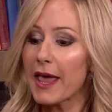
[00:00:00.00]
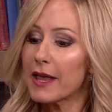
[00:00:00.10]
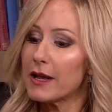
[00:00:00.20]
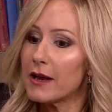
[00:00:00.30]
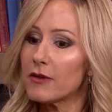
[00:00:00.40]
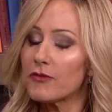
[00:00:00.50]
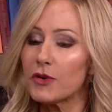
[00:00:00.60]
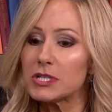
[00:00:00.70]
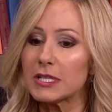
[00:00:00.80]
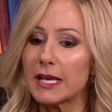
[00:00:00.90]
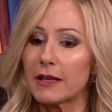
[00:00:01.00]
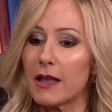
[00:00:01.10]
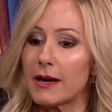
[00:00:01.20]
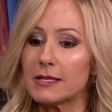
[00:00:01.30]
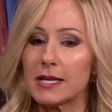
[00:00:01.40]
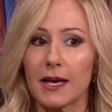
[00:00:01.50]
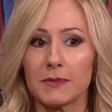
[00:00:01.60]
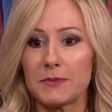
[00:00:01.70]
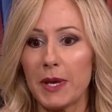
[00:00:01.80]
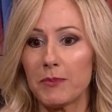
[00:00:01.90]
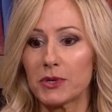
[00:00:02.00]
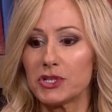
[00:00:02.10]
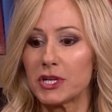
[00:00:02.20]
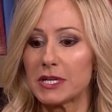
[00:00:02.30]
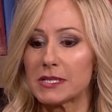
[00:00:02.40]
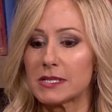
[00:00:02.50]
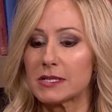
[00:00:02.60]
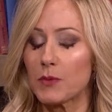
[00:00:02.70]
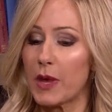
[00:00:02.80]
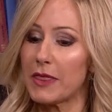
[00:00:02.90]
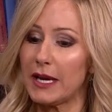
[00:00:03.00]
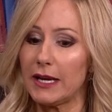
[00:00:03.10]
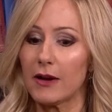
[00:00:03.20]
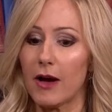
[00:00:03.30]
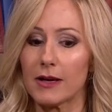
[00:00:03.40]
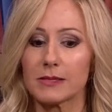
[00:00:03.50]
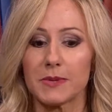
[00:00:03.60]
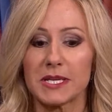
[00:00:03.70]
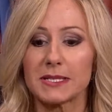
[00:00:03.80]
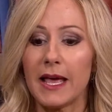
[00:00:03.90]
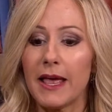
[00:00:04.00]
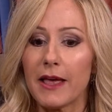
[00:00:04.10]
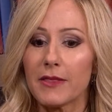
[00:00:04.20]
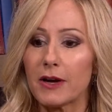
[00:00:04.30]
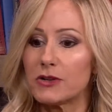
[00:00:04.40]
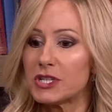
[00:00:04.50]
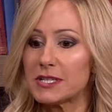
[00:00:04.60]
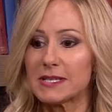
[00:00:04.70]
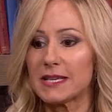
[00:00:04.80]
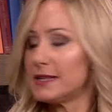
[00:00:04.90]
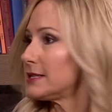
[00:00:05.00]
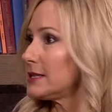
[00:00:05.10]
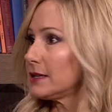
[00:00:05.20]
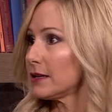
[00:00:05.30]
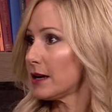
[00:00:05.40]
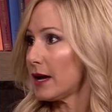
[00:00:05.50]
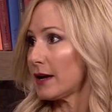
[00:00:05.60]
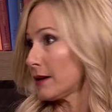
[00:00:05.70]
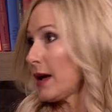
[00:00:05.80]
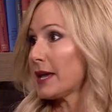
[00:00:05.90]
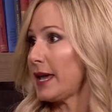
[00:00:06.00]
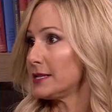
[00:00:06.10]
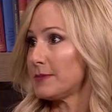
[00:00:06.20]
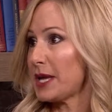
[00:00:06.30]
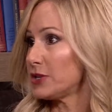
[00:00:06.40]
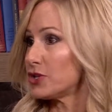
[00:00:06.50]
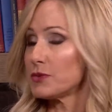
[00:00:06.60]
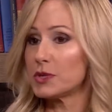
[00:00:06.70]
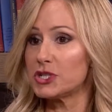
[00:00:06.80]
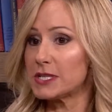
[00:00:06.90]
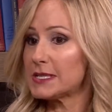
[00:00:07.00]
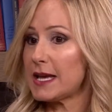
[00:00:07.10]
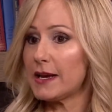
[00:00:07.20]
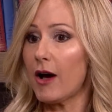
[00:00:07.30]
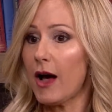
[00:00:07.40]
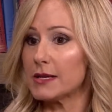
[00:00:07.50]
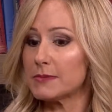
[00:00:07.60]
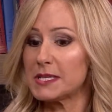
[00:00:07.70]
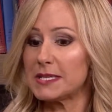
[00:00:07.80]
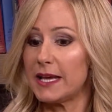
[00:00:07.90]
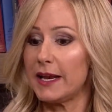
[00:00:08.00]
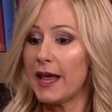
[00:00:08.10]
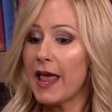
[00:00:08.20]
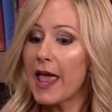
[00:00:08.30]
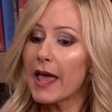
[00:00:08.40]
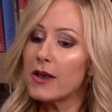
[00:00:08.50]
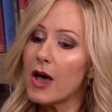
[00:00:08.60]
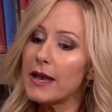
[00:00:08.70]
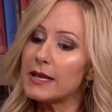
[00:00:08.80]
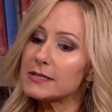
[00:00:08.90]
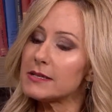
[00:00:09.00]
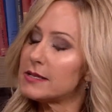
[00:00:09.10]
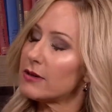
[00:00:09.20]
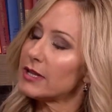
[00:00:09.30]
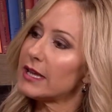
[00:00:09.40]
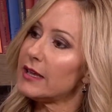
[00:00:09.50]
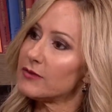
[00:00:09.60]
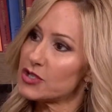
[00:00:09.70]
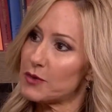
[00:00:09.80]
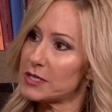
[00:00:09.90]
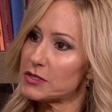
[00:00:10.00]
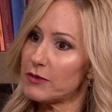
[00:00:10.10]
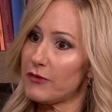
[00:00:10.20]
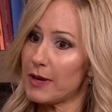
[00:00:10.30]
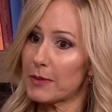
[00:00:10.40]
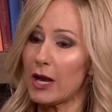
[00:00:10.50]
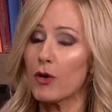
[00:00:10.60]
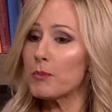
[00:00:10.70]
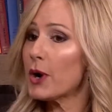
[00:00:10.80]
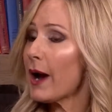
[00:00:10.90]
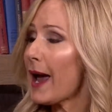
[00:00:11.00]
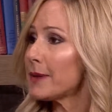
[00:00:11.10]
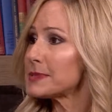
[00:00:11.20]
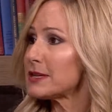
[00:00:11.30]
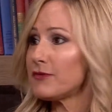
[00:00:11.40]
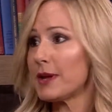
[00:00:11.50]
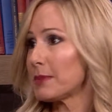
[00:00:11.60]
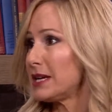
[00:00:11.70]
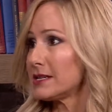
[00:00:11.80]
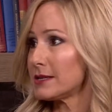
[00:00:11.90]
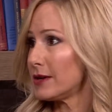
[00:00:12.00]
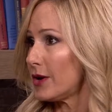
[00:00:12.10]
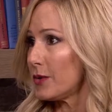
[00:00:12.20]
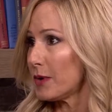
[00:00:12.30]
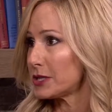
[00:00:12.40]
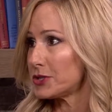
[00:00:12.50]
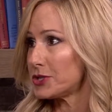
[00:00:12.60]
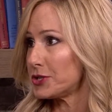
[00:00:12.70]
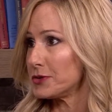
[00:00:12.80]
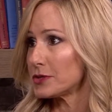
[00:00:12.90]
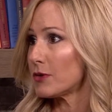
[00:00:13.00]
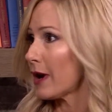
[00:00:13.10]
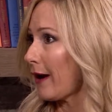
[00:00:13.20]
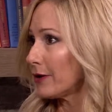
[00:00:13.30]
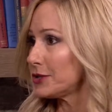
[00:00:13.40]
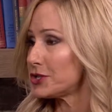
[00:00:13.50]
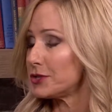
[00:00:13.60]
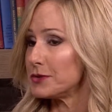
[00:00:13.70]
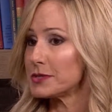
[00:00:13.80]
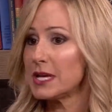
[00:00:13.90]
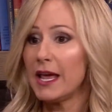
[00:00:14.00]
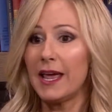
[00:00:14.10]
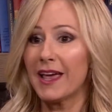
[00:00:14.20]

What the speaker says: and unfortunately a lot of times people just, when they need hospice, they're just sent, a case manager will just send a hospice in and not necessarily give choice to a family, or perhaps a family doesn't know what to choose or how to choose